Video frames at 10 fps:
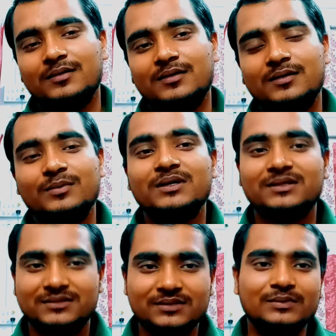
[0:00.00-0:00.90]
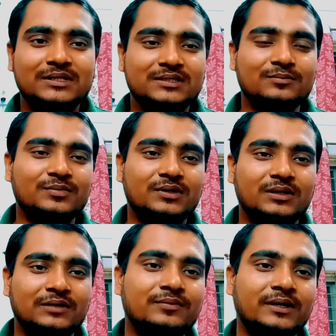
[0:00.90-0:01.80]
but it's very simple.
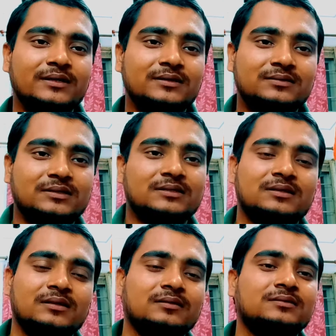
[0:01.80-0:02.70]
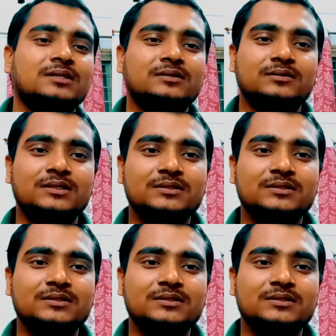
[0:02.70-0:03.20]
If I just search